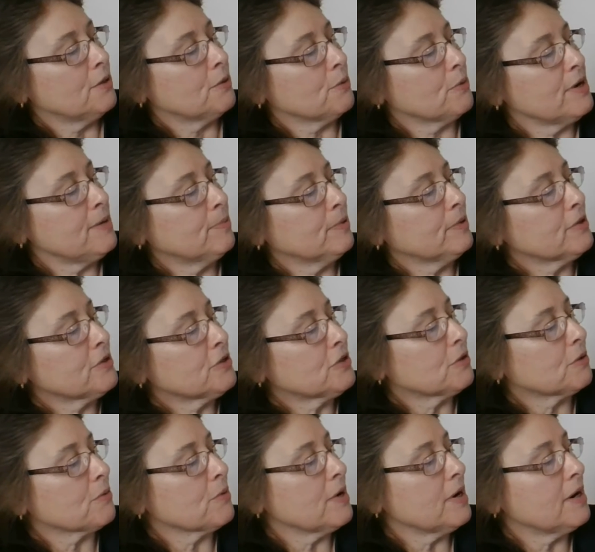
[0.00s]
3 plus
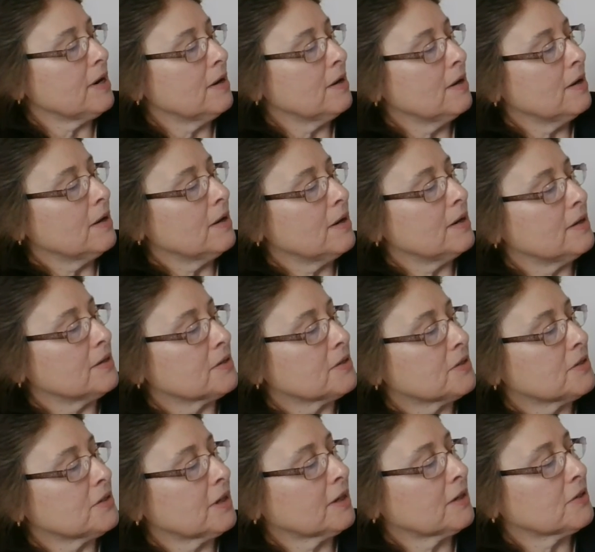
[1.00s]
3 is
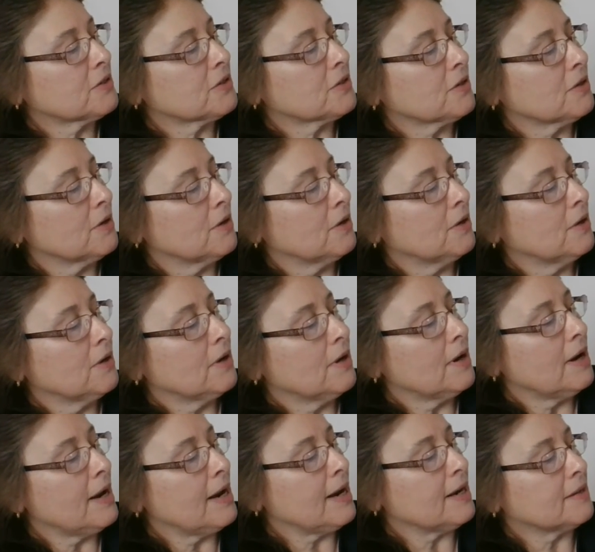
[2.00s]

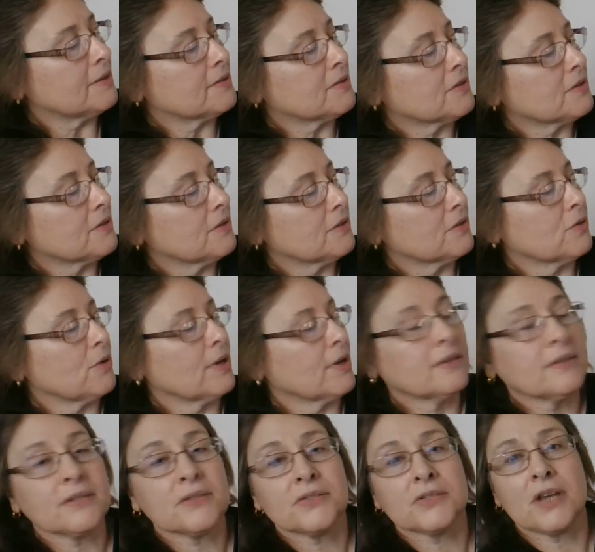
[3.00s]
6/8. So I
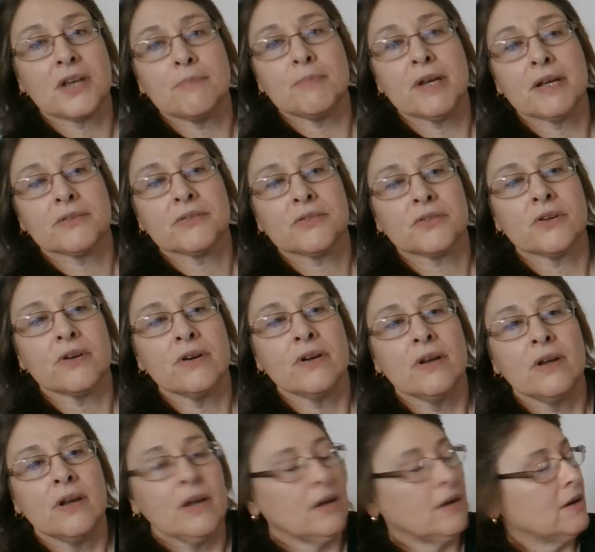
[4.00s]
get the same answer,
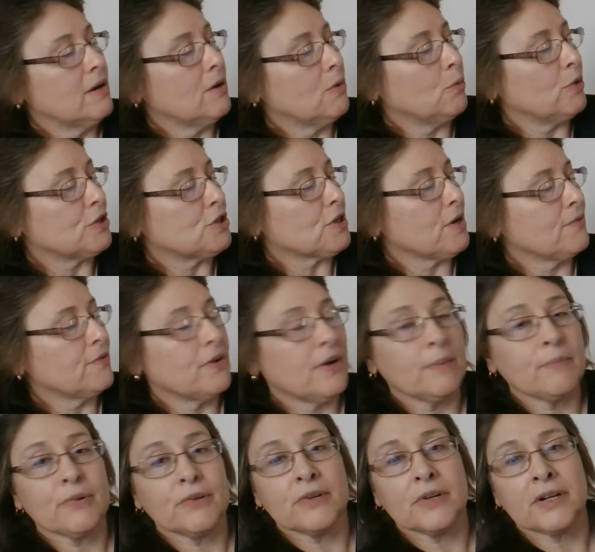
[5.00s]
whichever
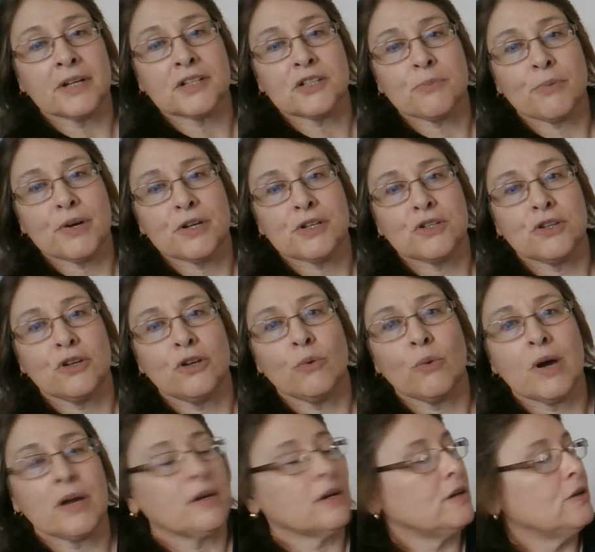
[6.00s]
number expression you
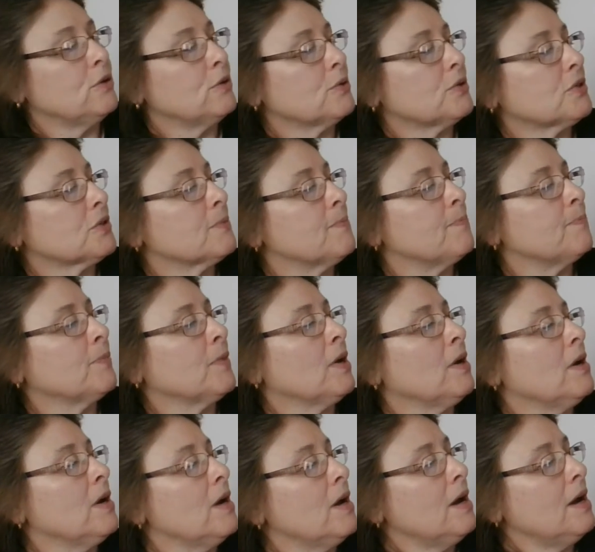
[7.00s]
want to use.
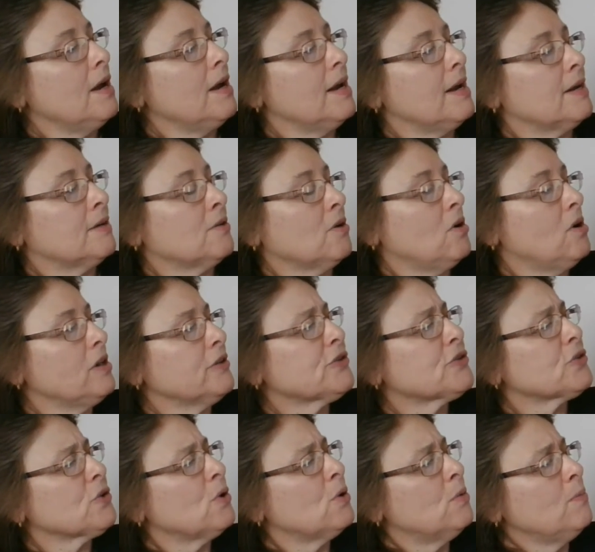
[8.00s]
And
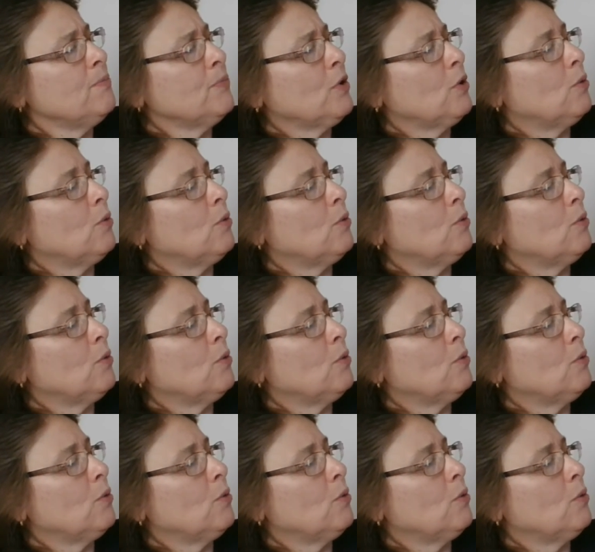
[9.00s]
also,